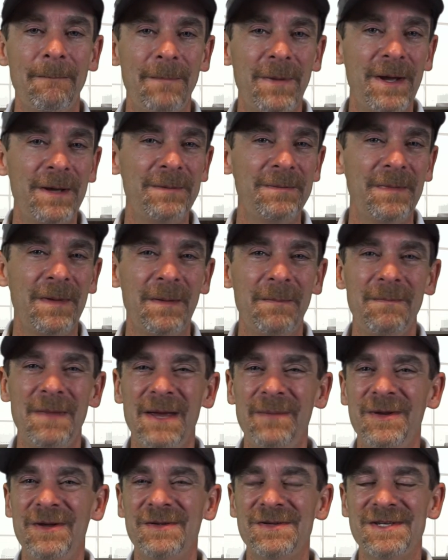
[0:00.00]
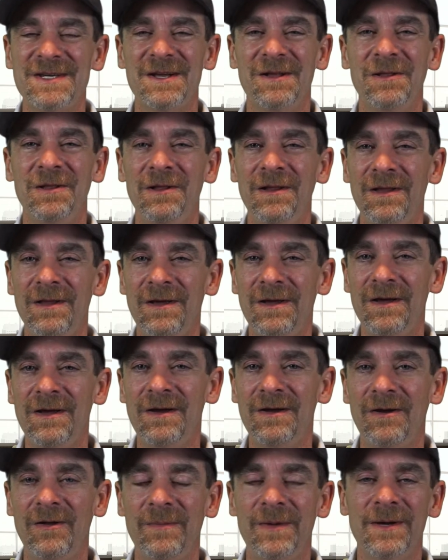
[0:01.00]
but maybe you'll see a
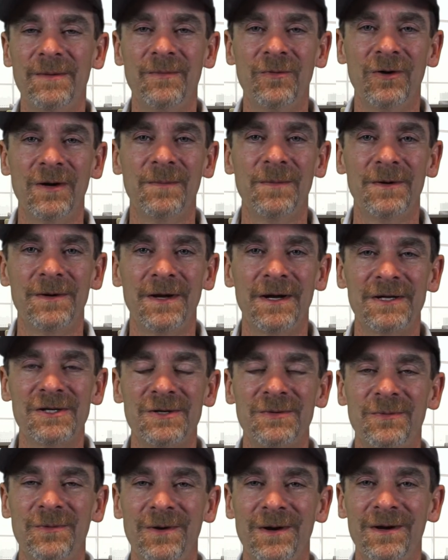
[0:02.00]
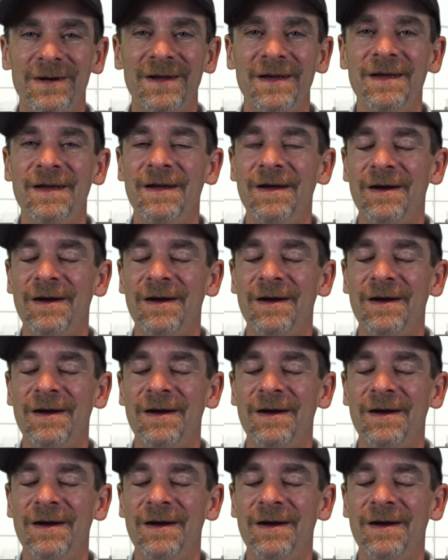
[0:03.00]
little bit more production work